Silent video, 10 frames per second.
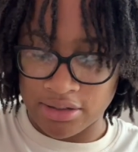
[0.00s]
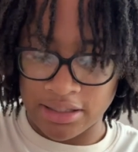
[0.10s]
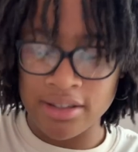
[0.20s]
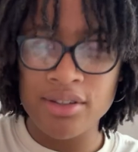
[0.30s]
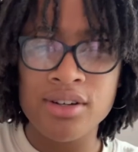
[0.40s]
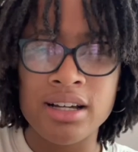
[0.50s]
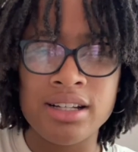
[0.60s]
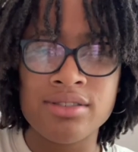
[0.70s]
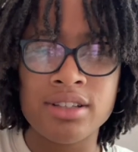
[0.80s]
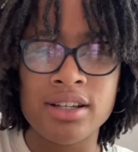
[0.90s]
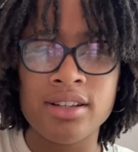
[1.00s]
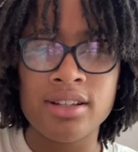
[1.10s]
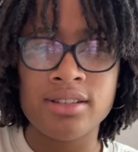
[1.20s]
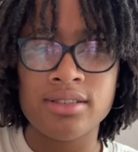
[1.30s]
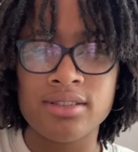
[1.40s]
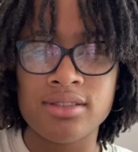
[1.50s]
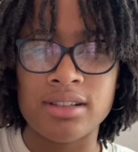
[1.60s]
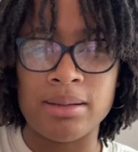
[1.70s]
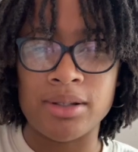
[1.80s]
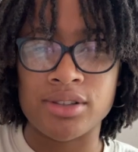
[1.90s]
I think they're kind of succulent.
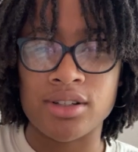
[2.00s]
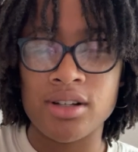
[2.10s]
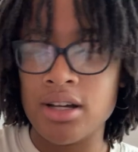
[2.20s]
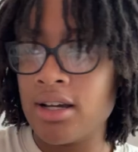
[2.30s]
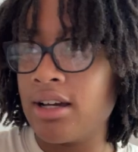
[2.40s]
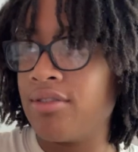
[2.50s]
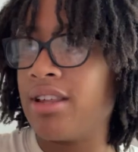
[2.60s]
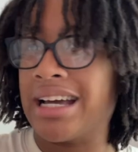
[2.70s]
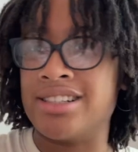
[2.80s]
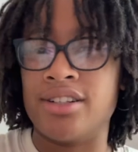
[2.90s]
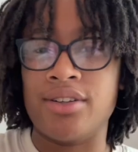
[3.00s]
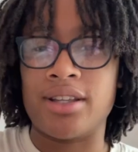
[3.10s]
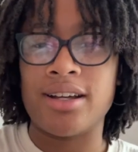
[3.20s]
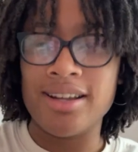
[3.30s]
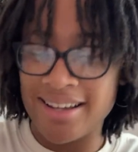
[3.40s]
I'm not sure. I feel like I should know that.